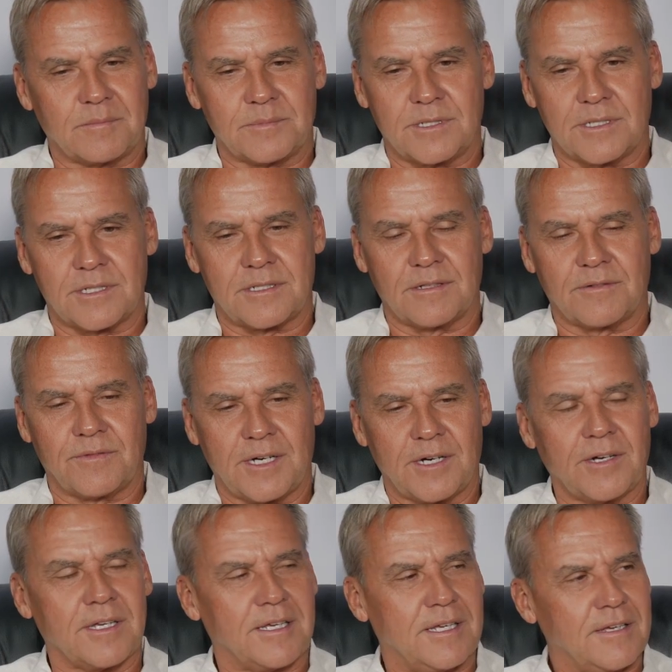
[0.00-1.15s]
just a
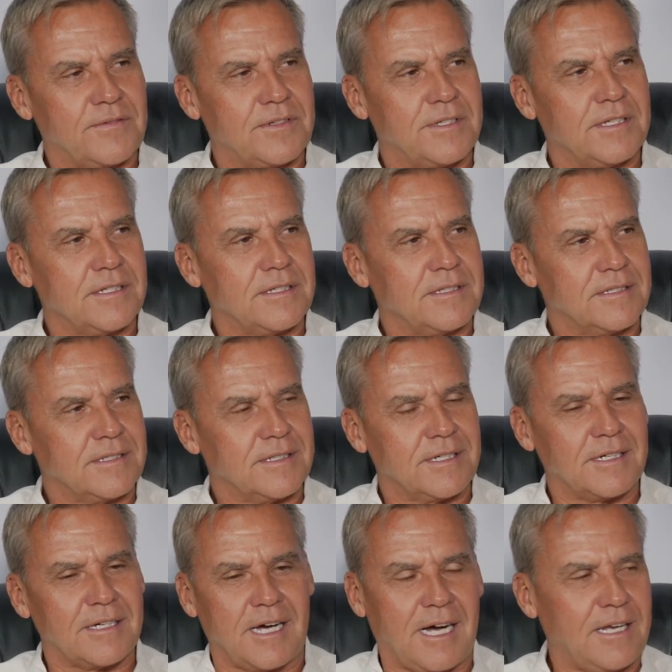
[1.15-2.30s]
very gifted
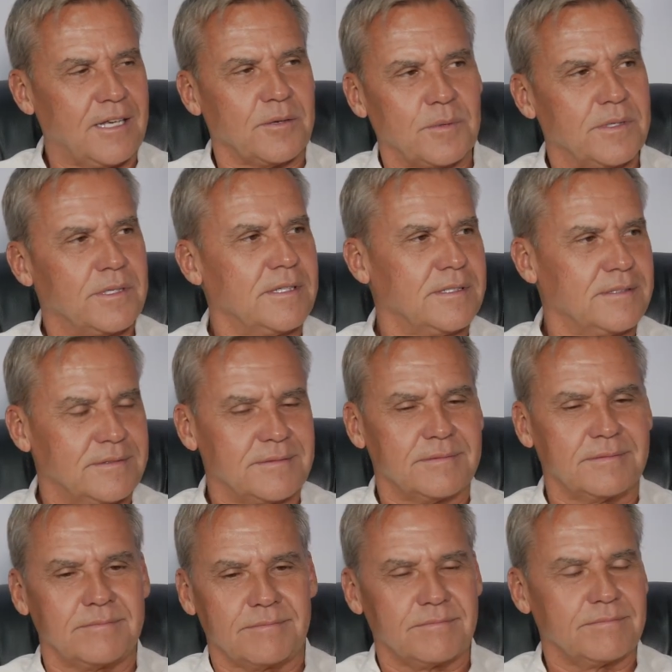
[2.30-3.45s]
Hollywood
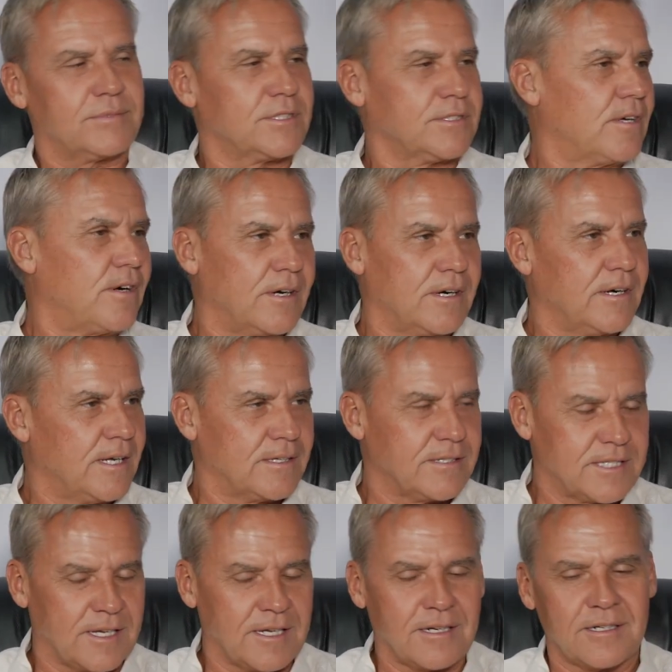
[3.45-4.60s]
star,
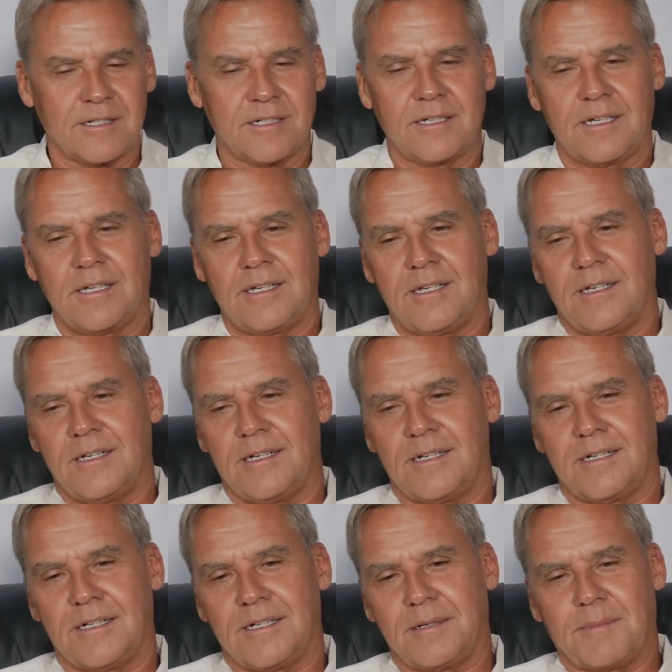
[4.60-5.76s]
entertainer,
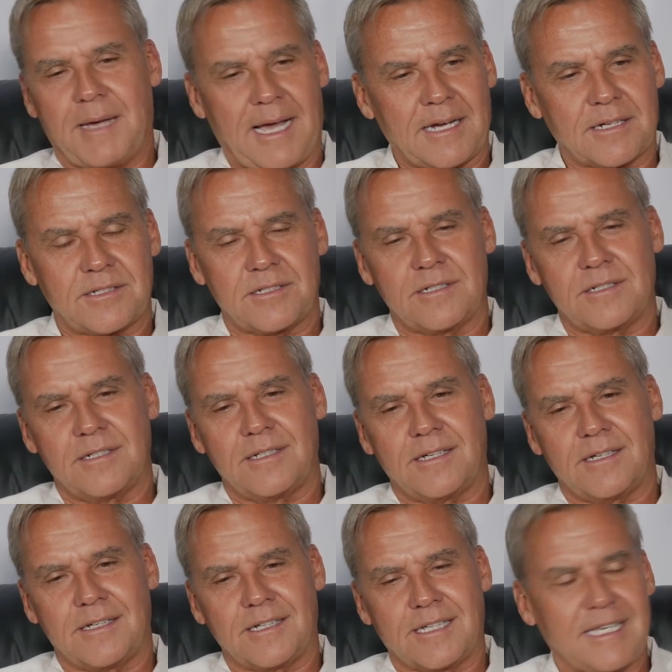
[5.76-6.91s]
actor.
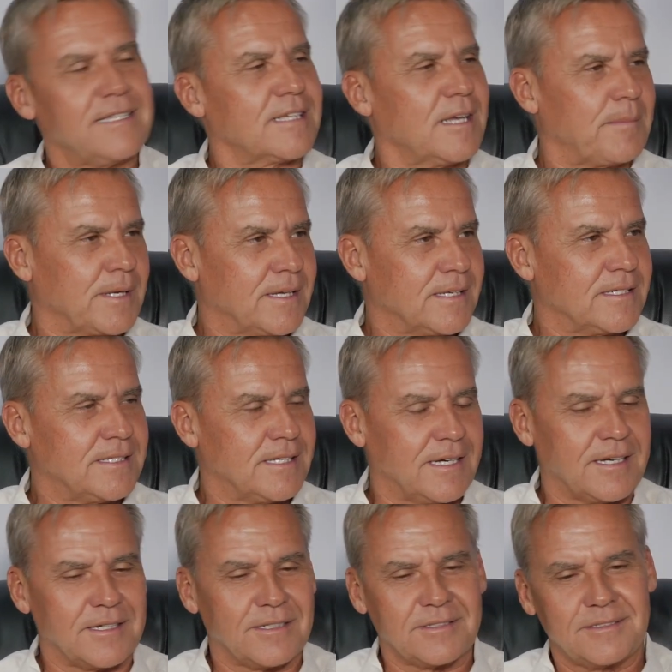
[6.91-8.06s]
He's coming into
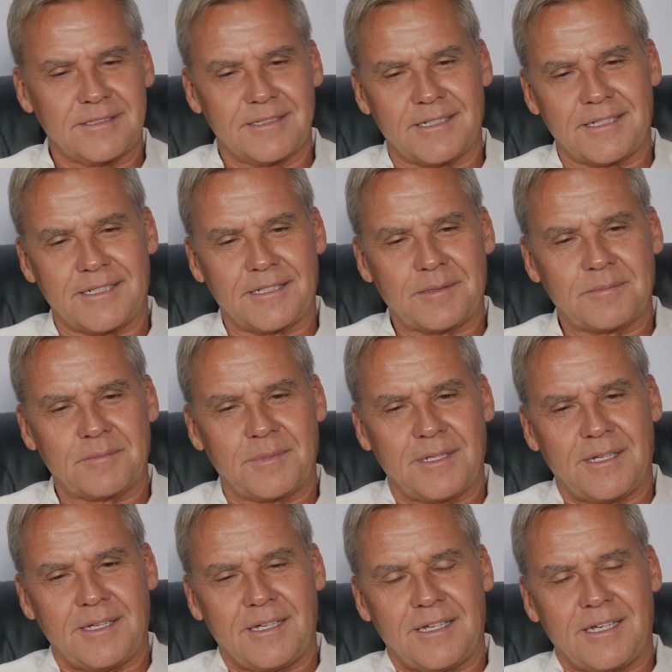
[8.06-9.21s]
town,
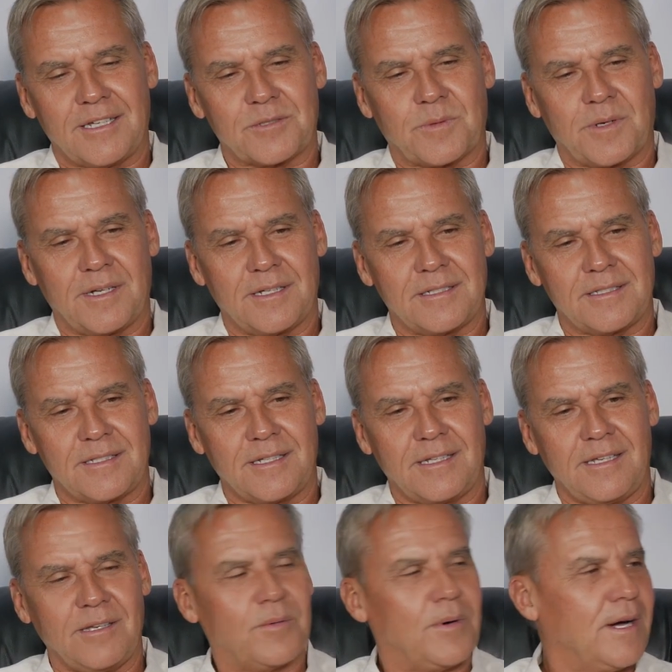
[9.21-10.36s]
as well as
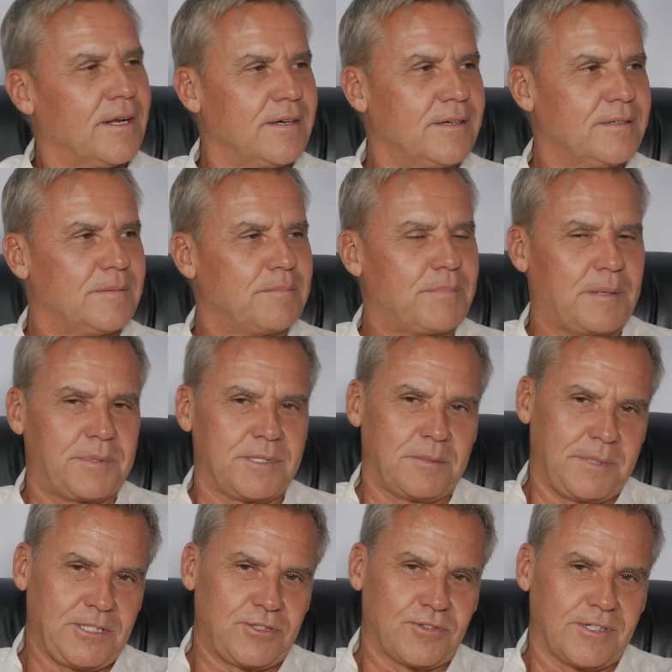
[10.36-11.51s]
Ioana
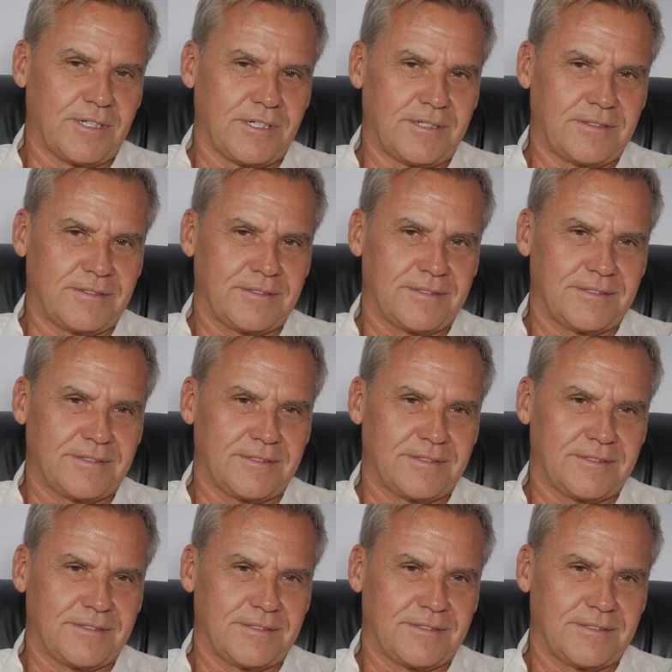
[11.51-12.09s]
Papadimitriou.